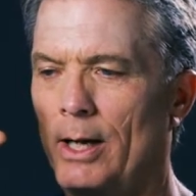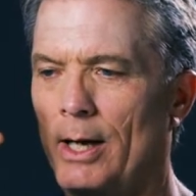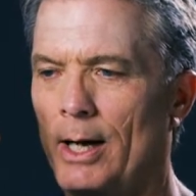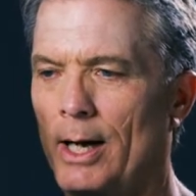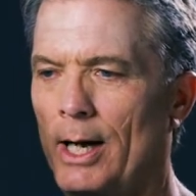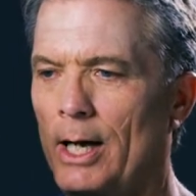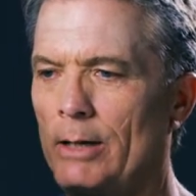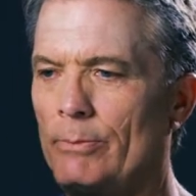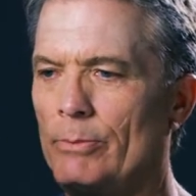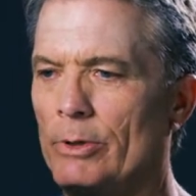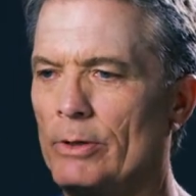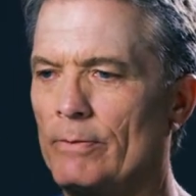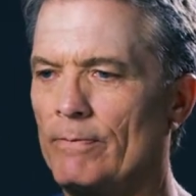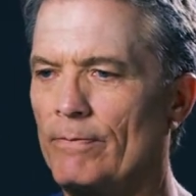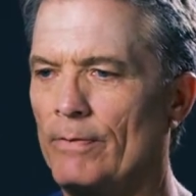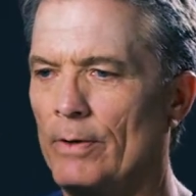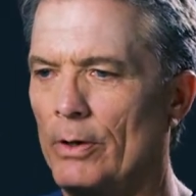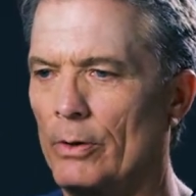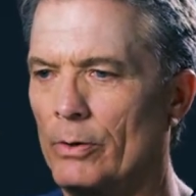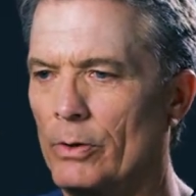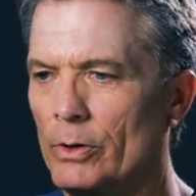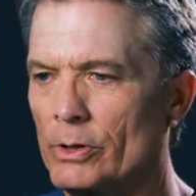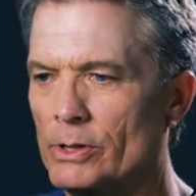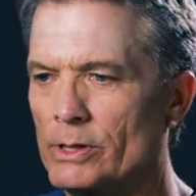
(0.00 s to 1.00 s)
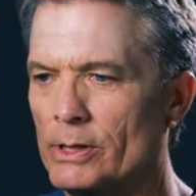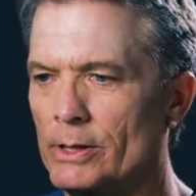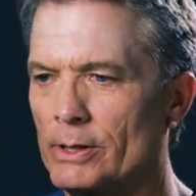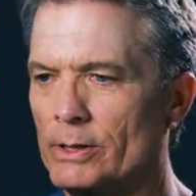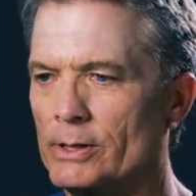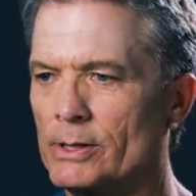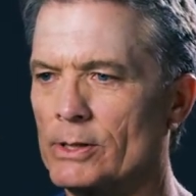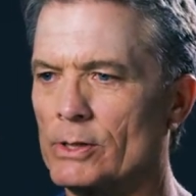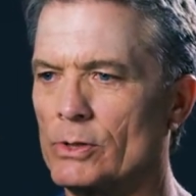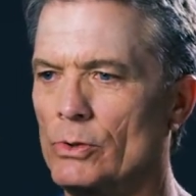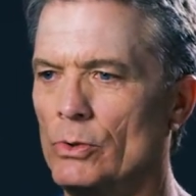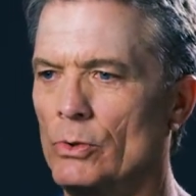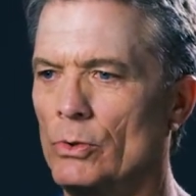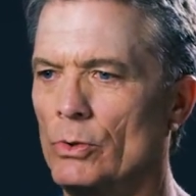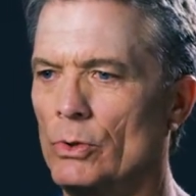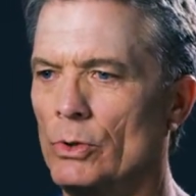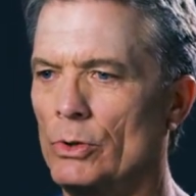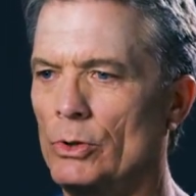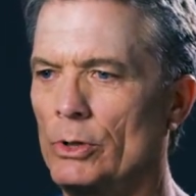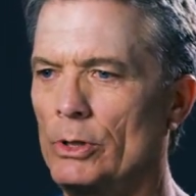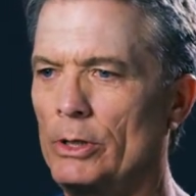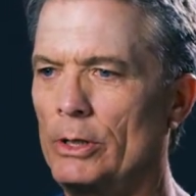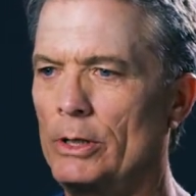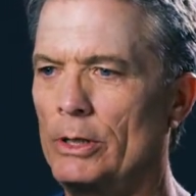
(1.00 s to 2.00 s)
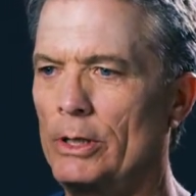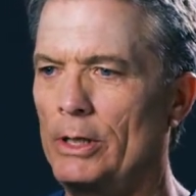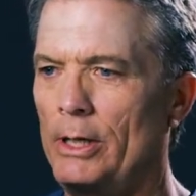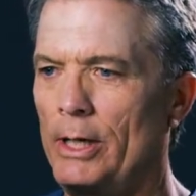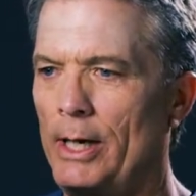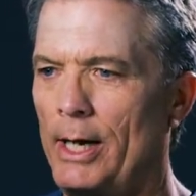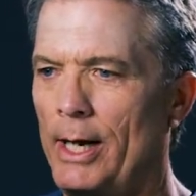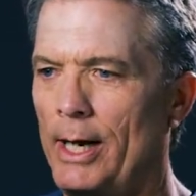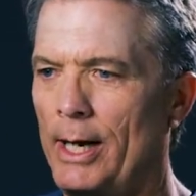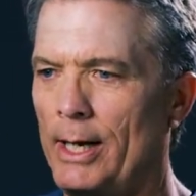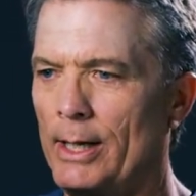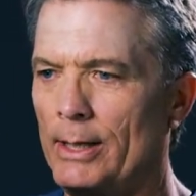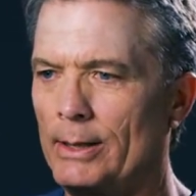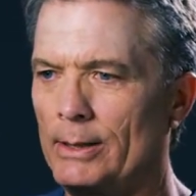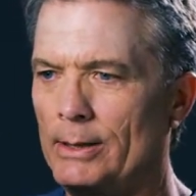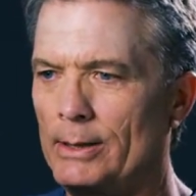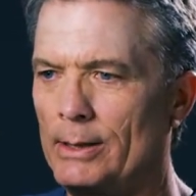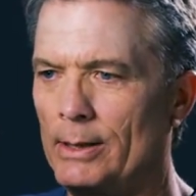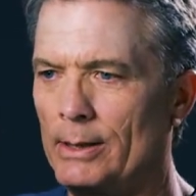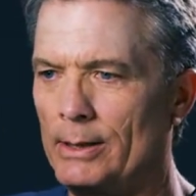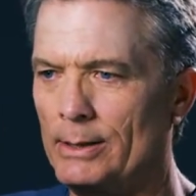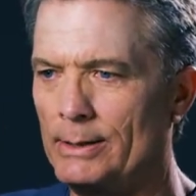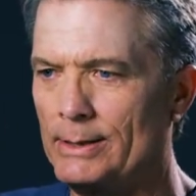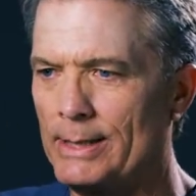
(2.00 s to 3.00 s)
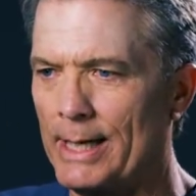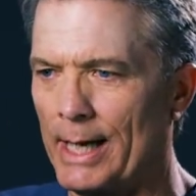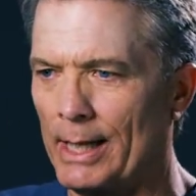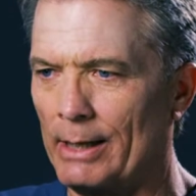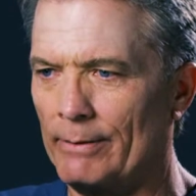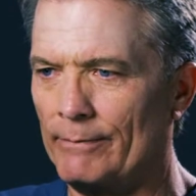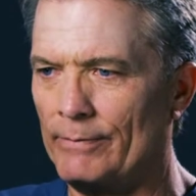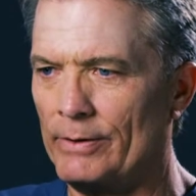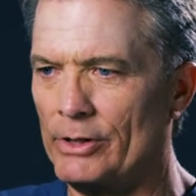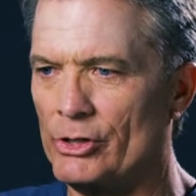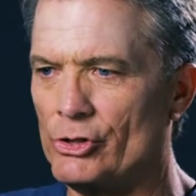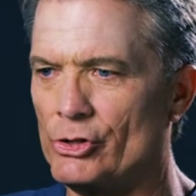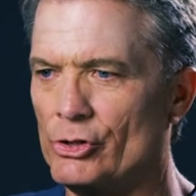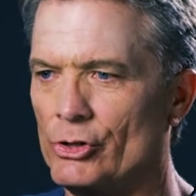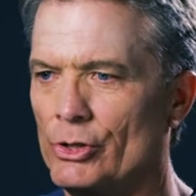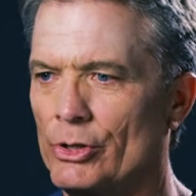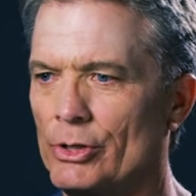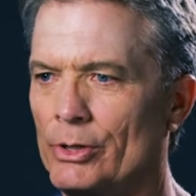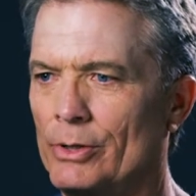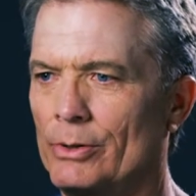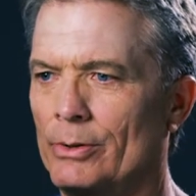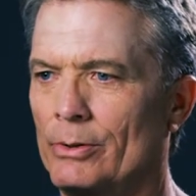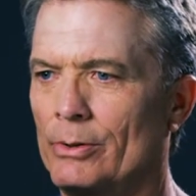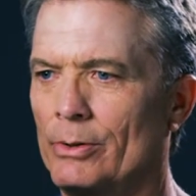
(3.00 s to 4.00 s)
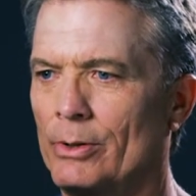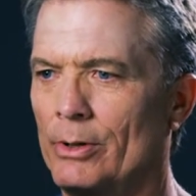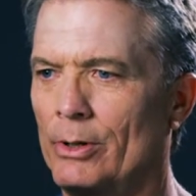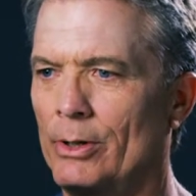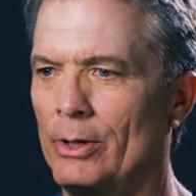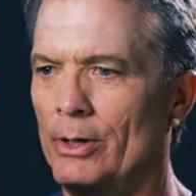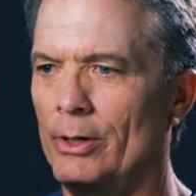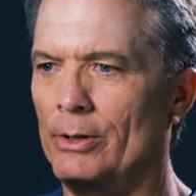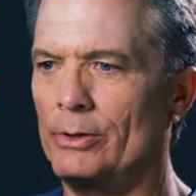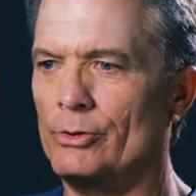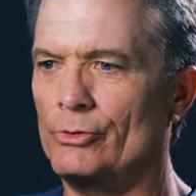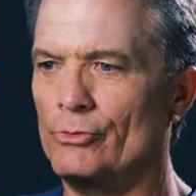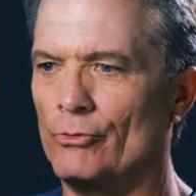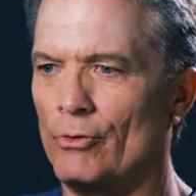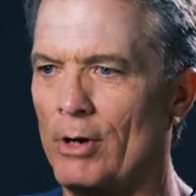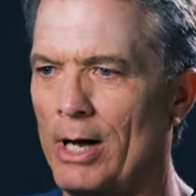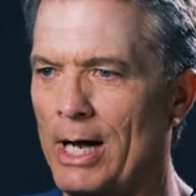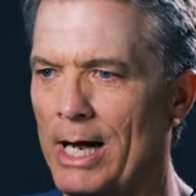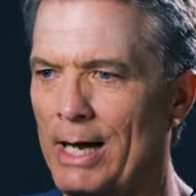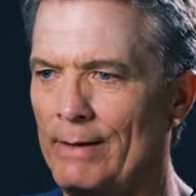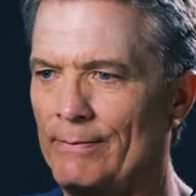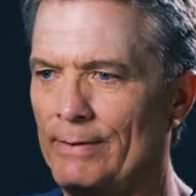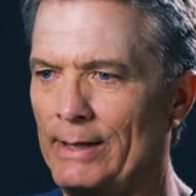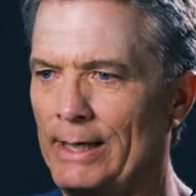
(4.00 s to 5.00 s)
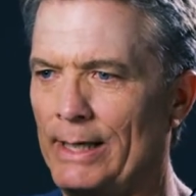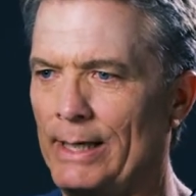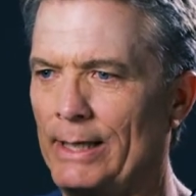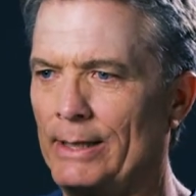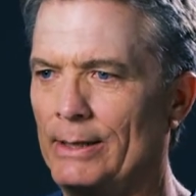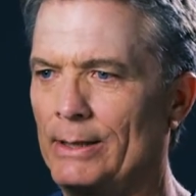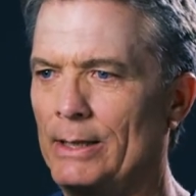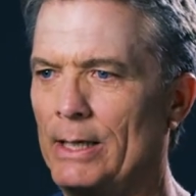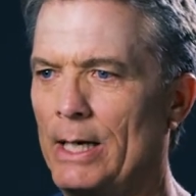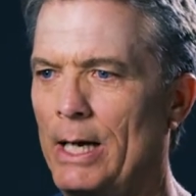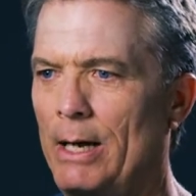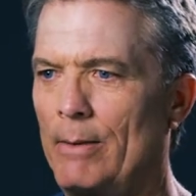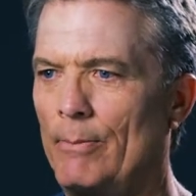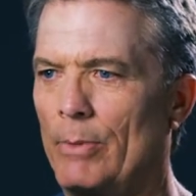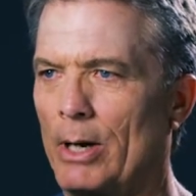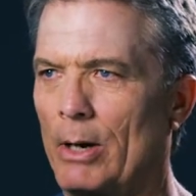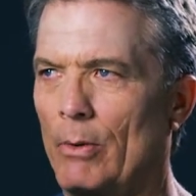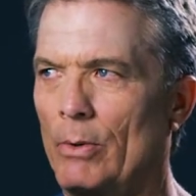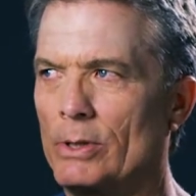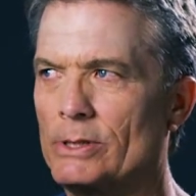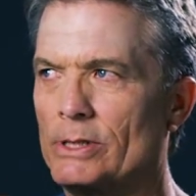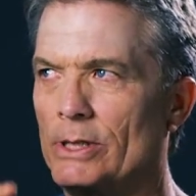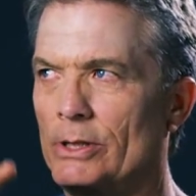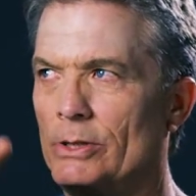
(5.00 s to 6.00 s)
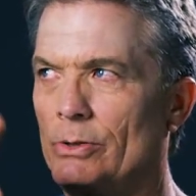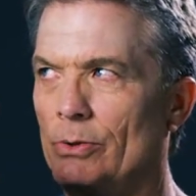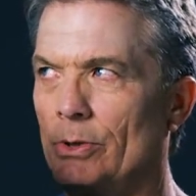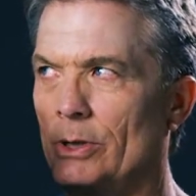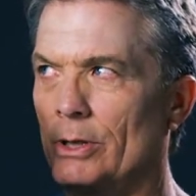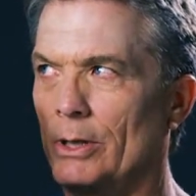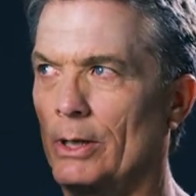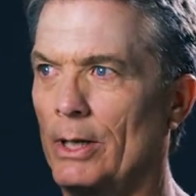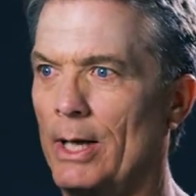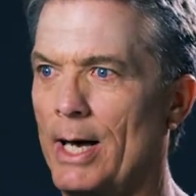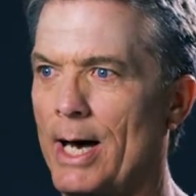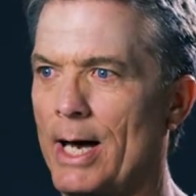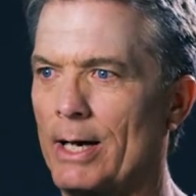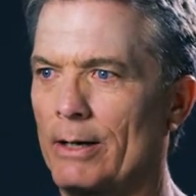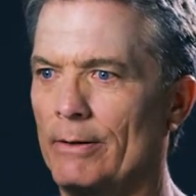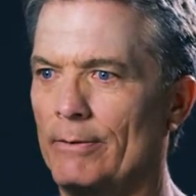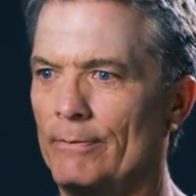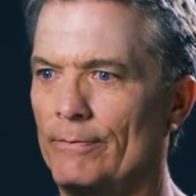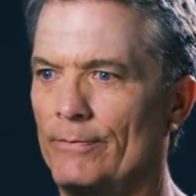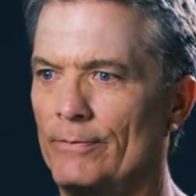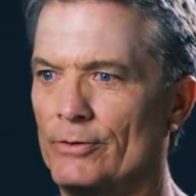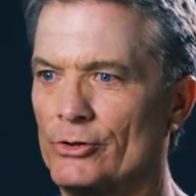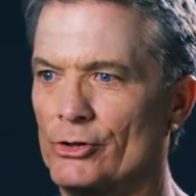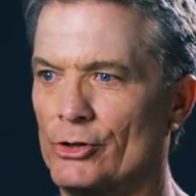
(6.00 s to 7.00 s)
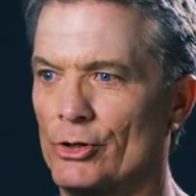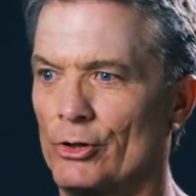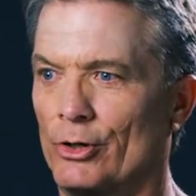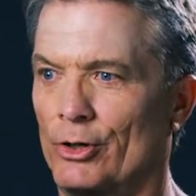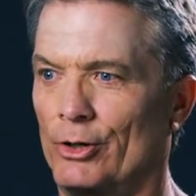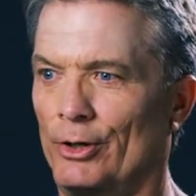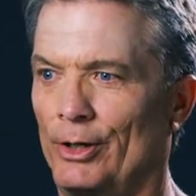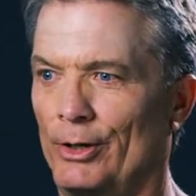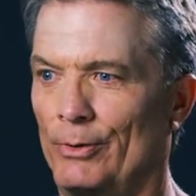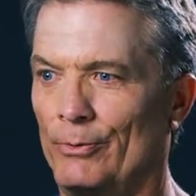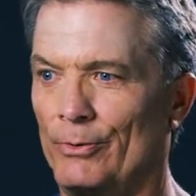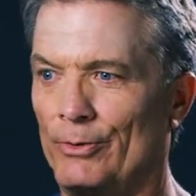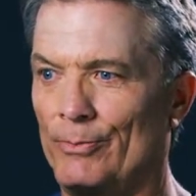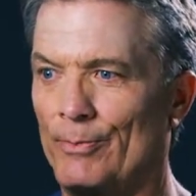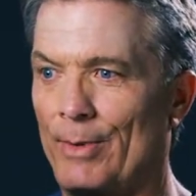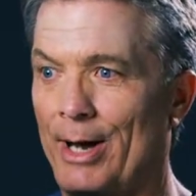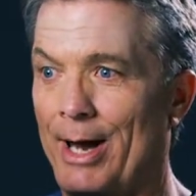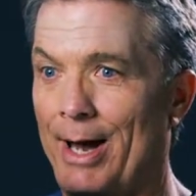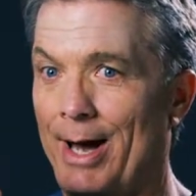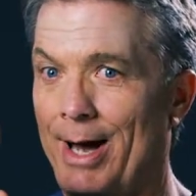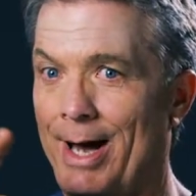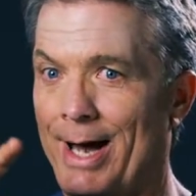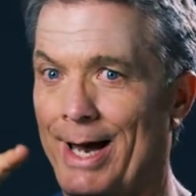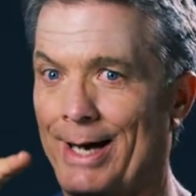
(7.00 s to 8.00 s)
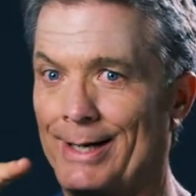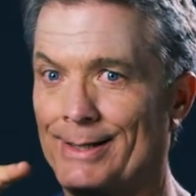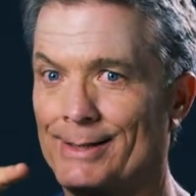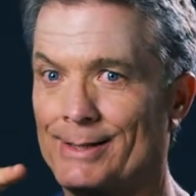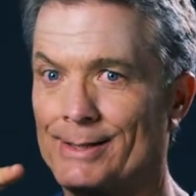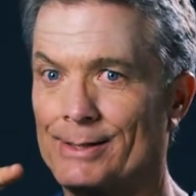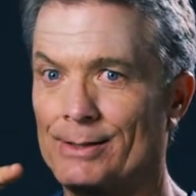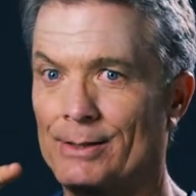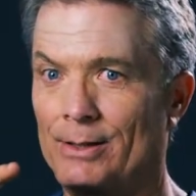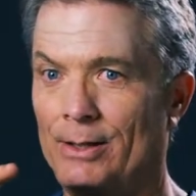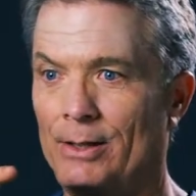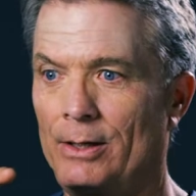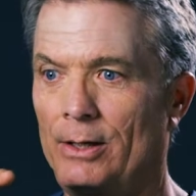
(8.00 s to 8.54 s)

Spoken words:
I'd been focused at school and television or driving, but I wasn't doing a lot of circling with my eyes.